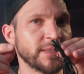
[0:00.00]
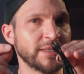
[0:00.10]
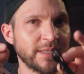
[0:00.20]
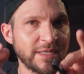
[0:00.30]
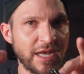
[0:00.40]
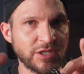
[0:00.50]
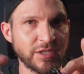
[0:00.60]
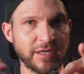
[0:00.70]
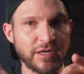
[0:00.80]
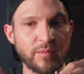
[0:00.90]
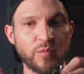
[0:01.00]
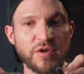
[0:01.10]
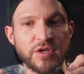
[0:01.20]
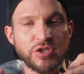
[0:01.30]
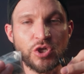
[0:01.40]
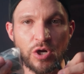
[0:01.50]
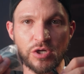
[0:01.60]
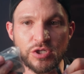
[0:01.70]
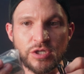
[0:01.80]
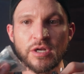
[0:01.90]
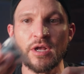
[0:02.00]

it doesn't actually come with a charger,